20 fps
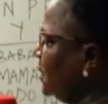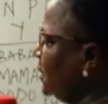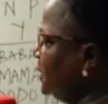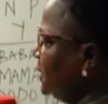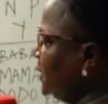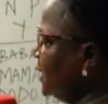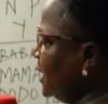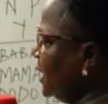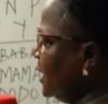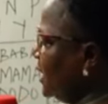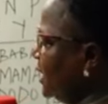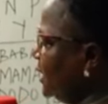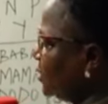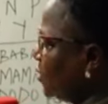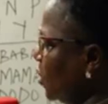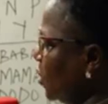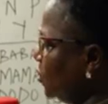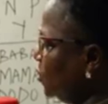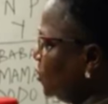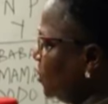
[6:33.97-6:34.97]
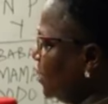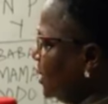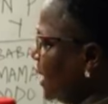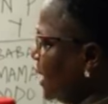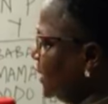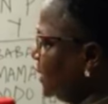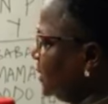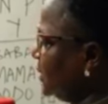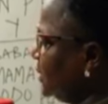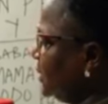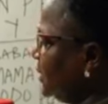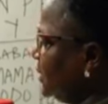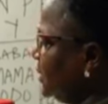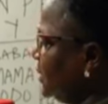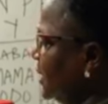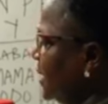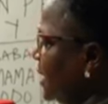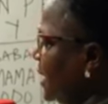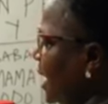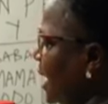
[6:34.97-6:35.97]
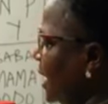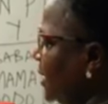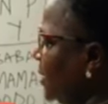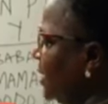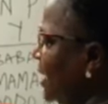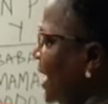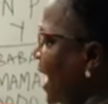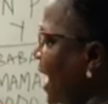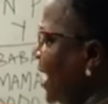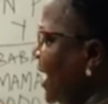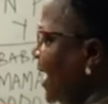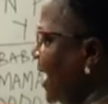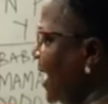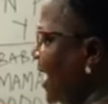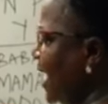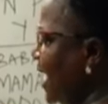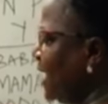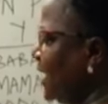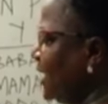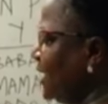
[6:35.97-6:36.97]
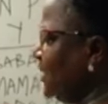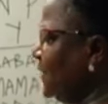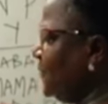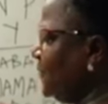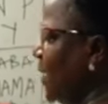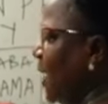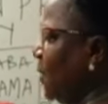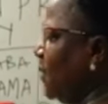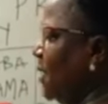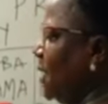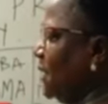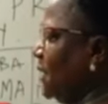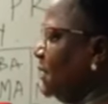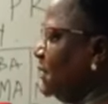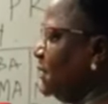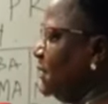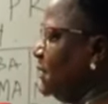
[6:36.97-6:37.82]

D is consonant, another A is vowel.